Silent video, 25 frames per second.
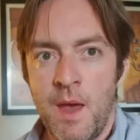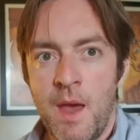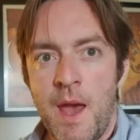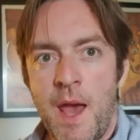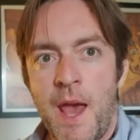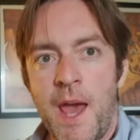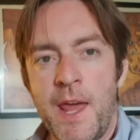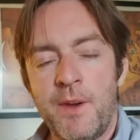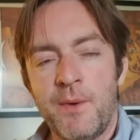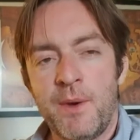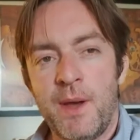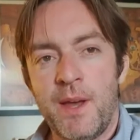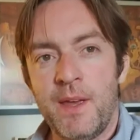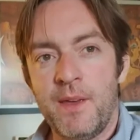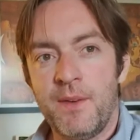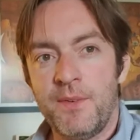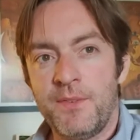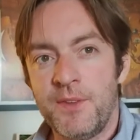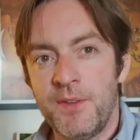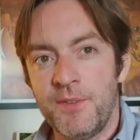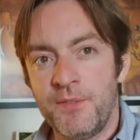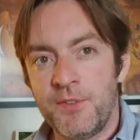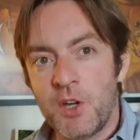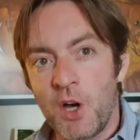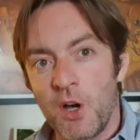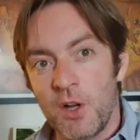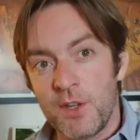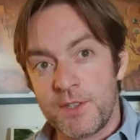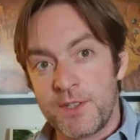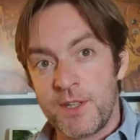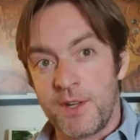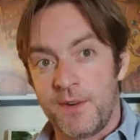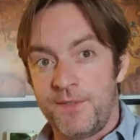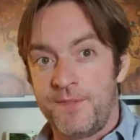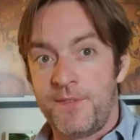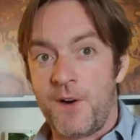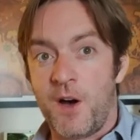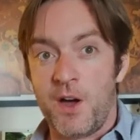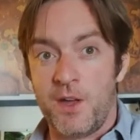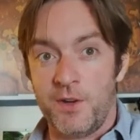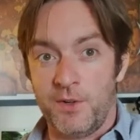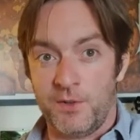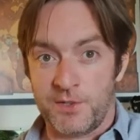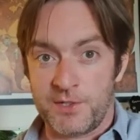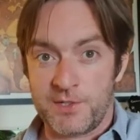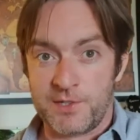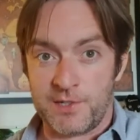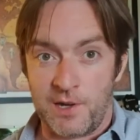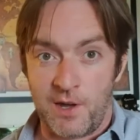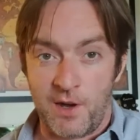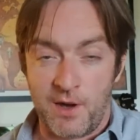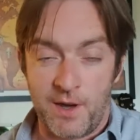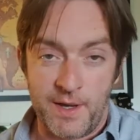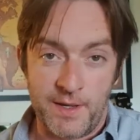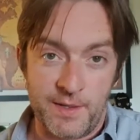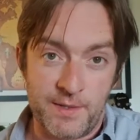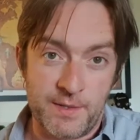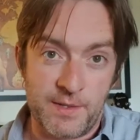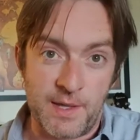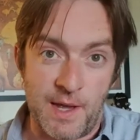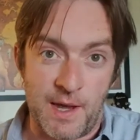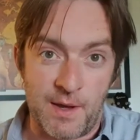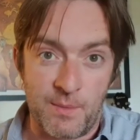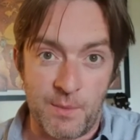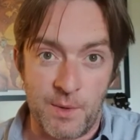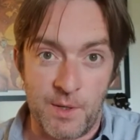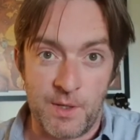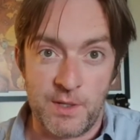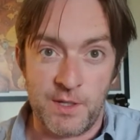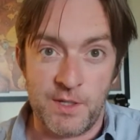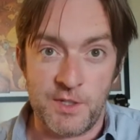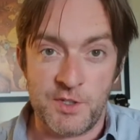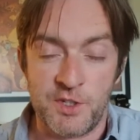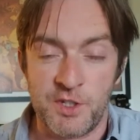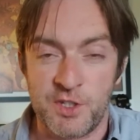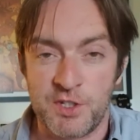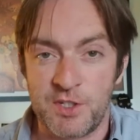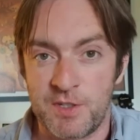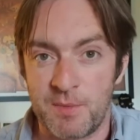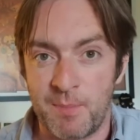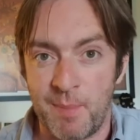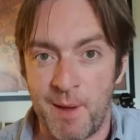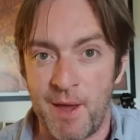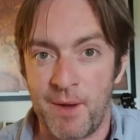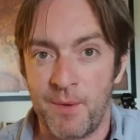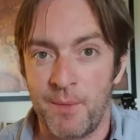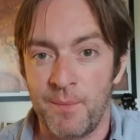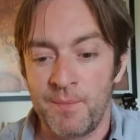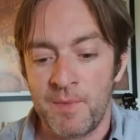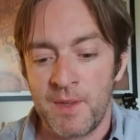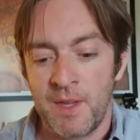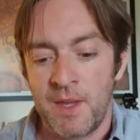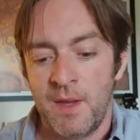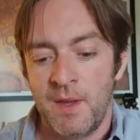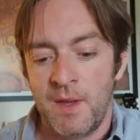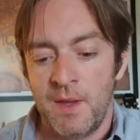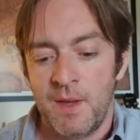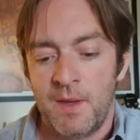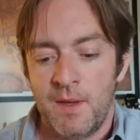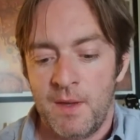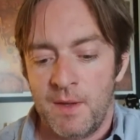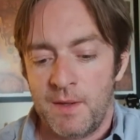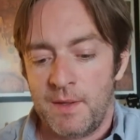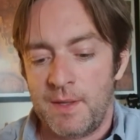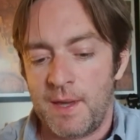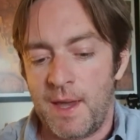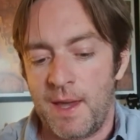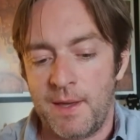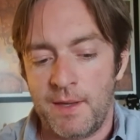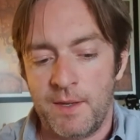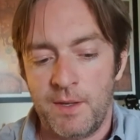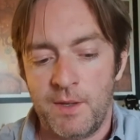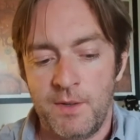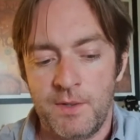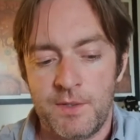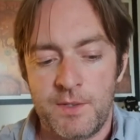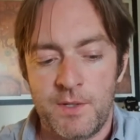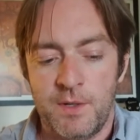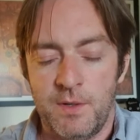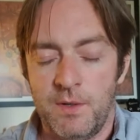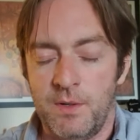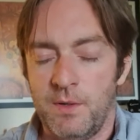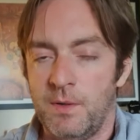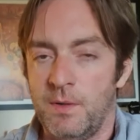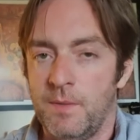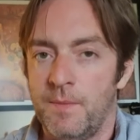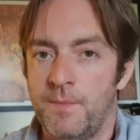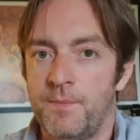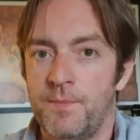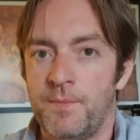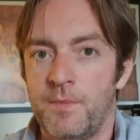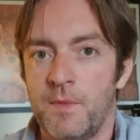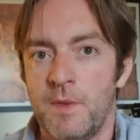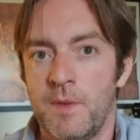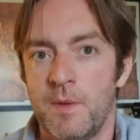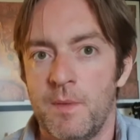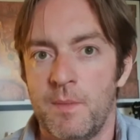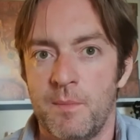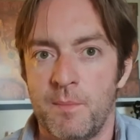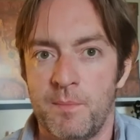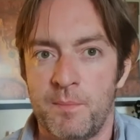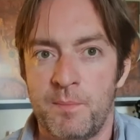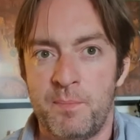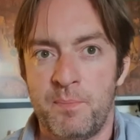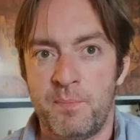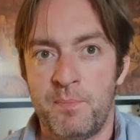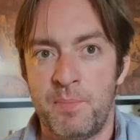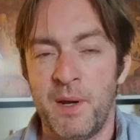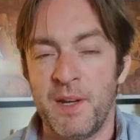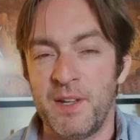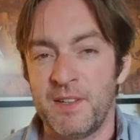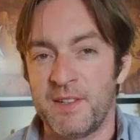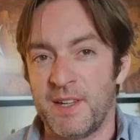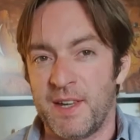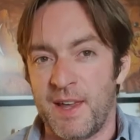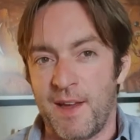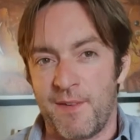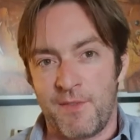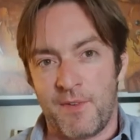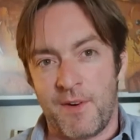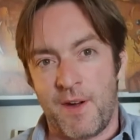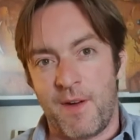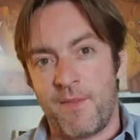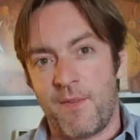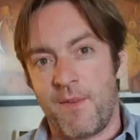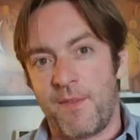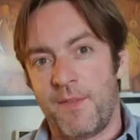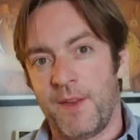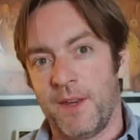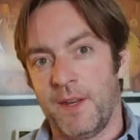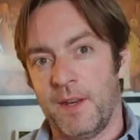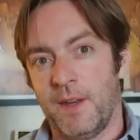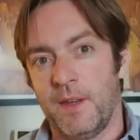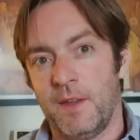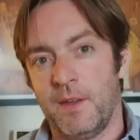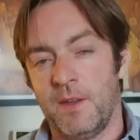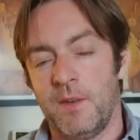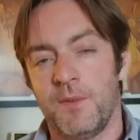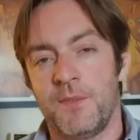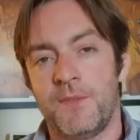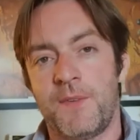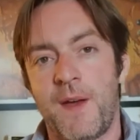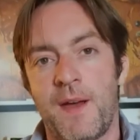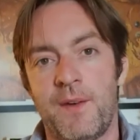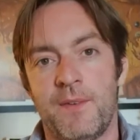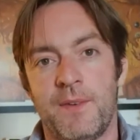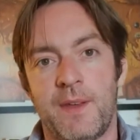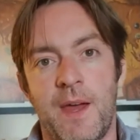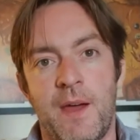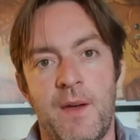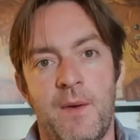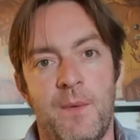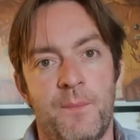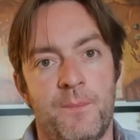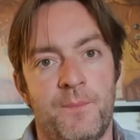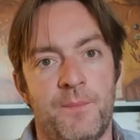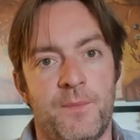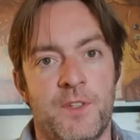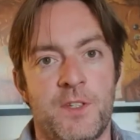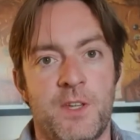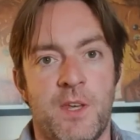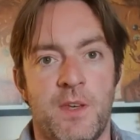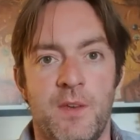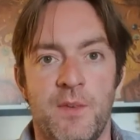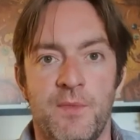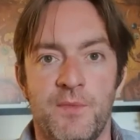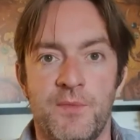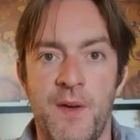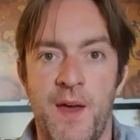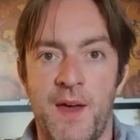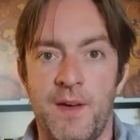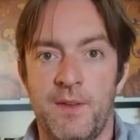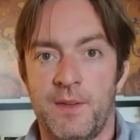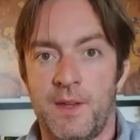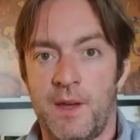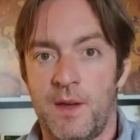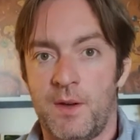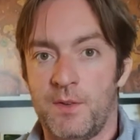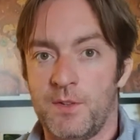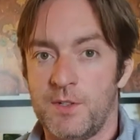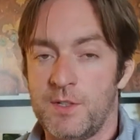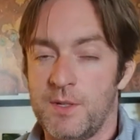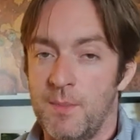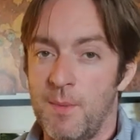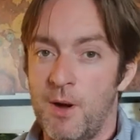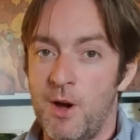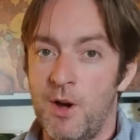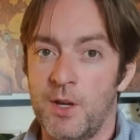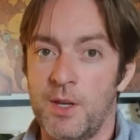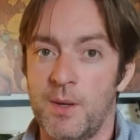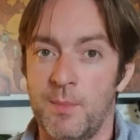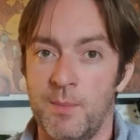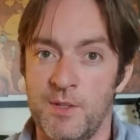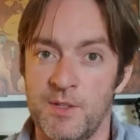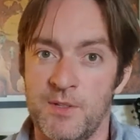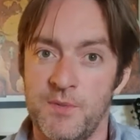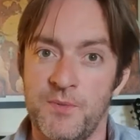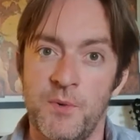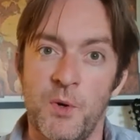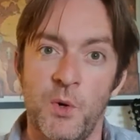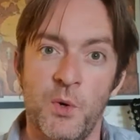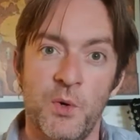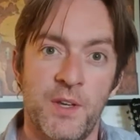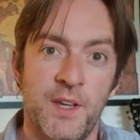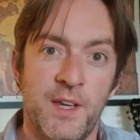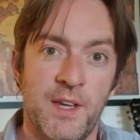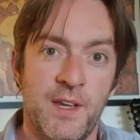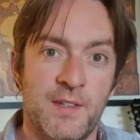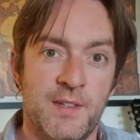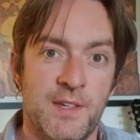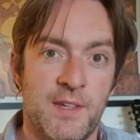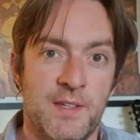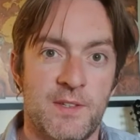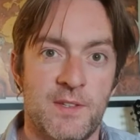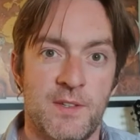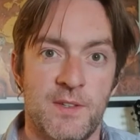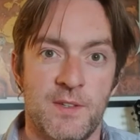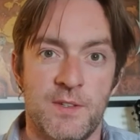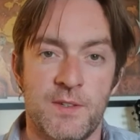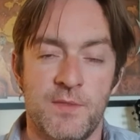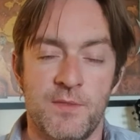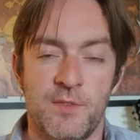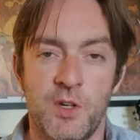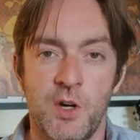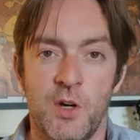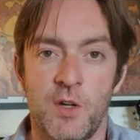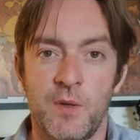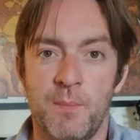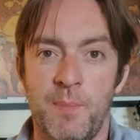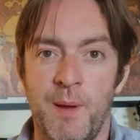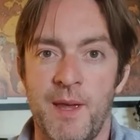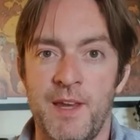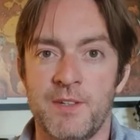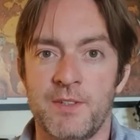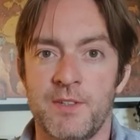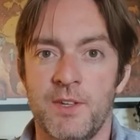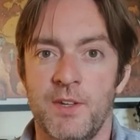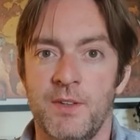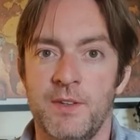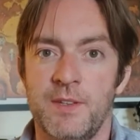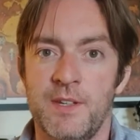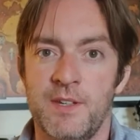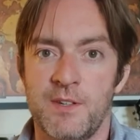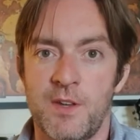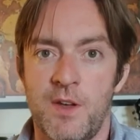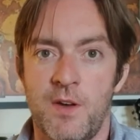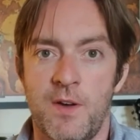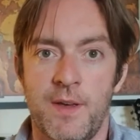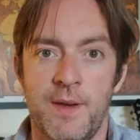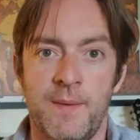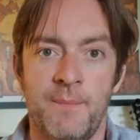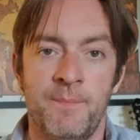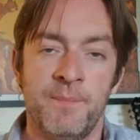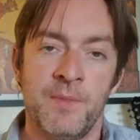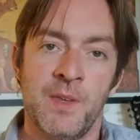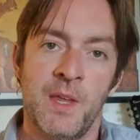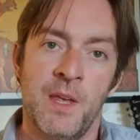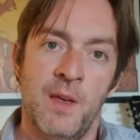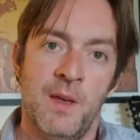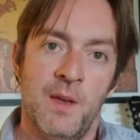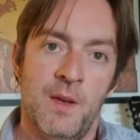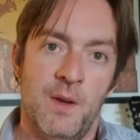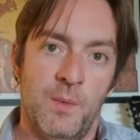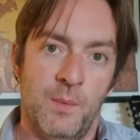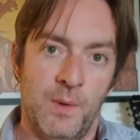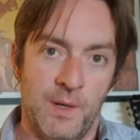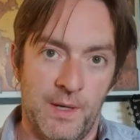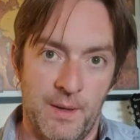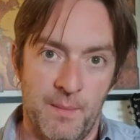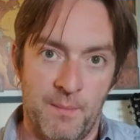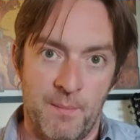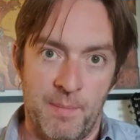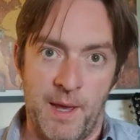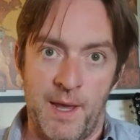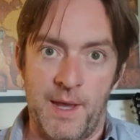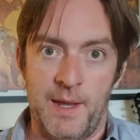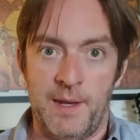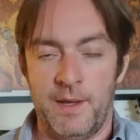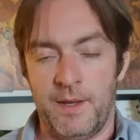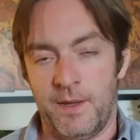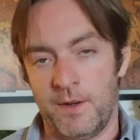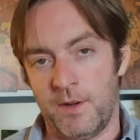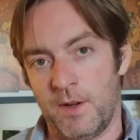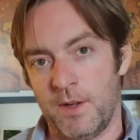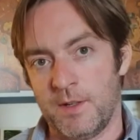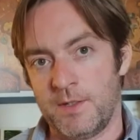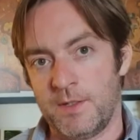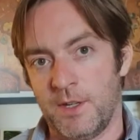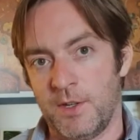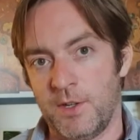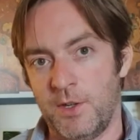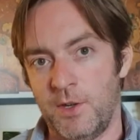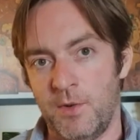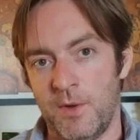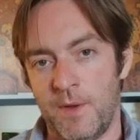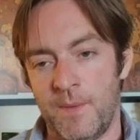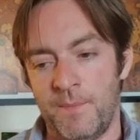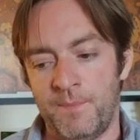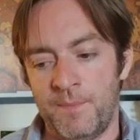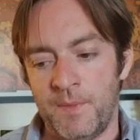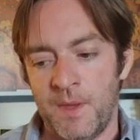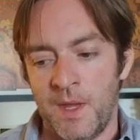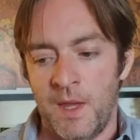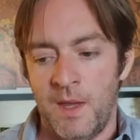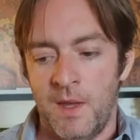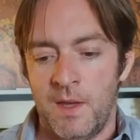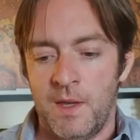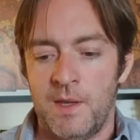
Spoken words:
Anyway, if you've got to the final slide, that one is just about getting you to bring together everything that you've found out. So you've found out some arguments for the existence of God based on design, William Paley and Isaac Newton.